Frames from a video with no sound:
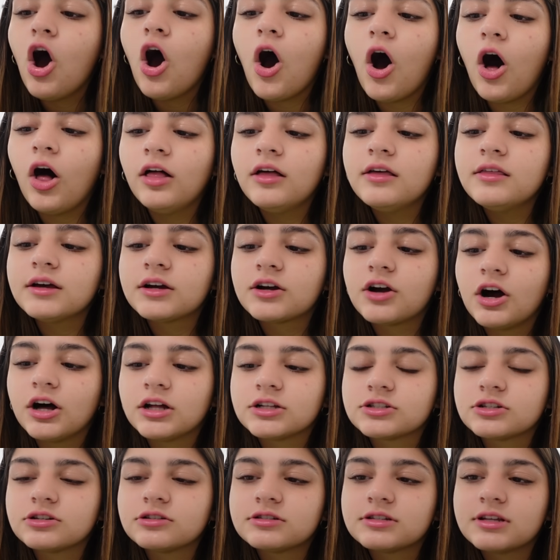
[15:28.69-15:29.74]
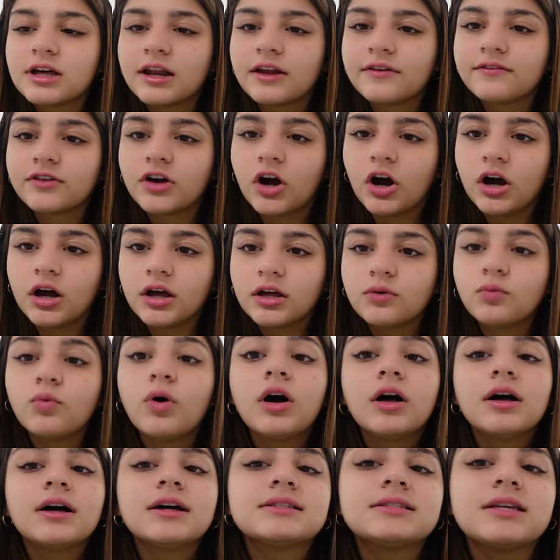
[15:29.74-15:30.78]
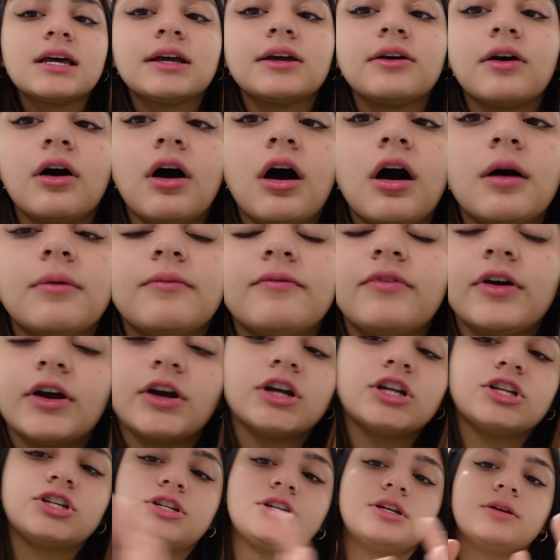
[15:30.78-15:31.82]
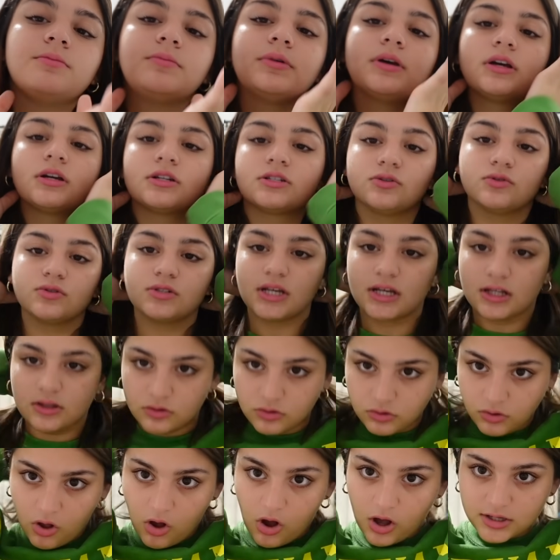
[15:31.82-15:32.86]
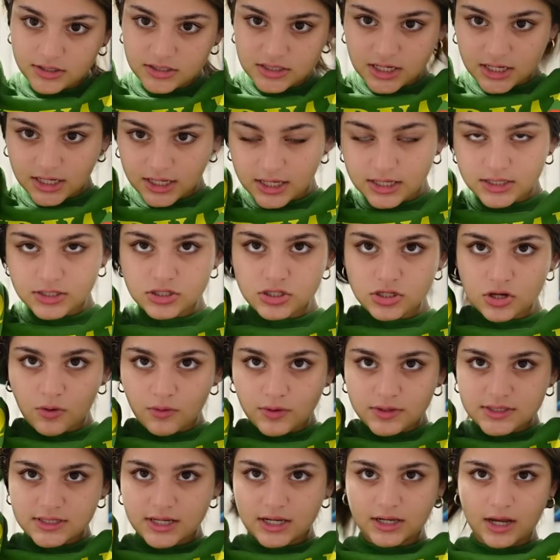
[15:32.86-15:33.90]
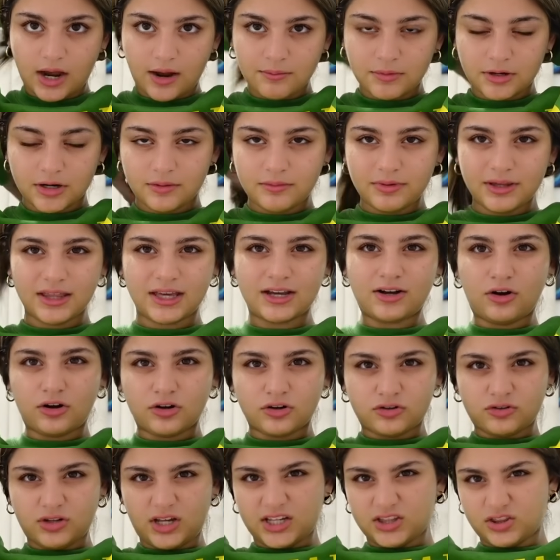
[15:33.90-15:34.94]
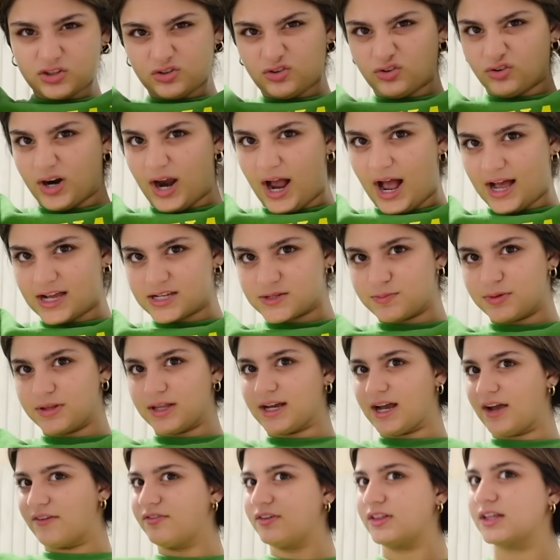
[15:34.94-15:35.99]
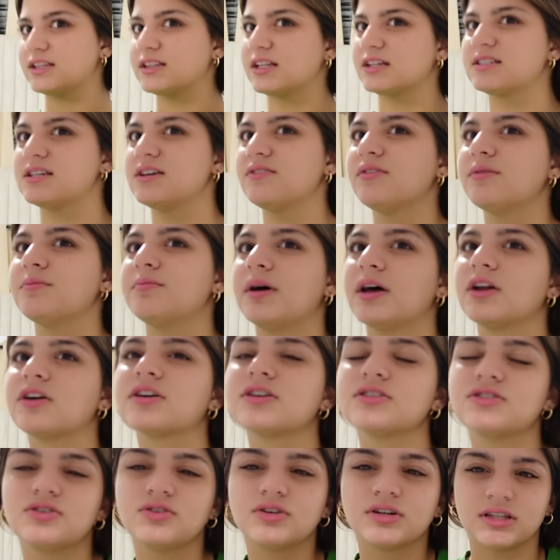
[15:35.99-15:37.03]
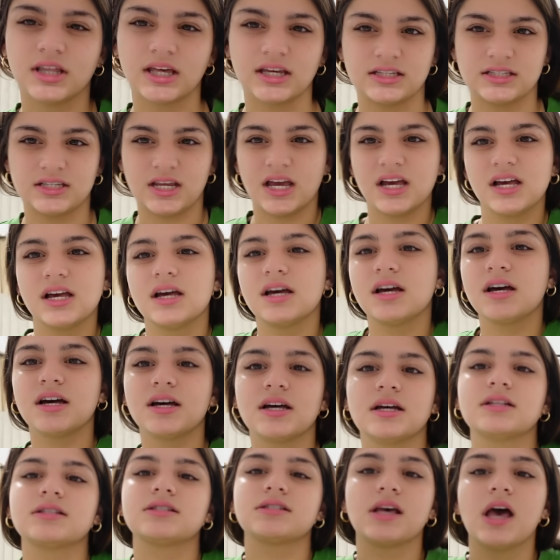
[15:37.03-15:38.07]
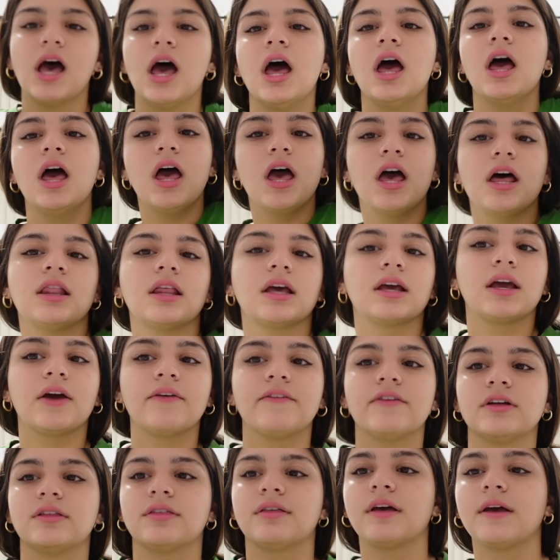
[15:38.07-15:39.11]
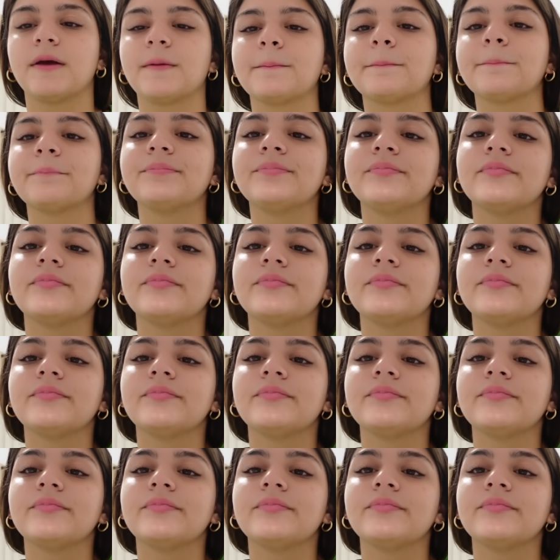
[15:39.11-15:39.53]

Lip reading: All of the concerts that I've got, well, it's, like, very cheap because it was, like, lawn tickets. So it's, like, I'm going to be, like, on, like, the grass. But, like, I feel like that's even better because you could, like, dance and, like, everything.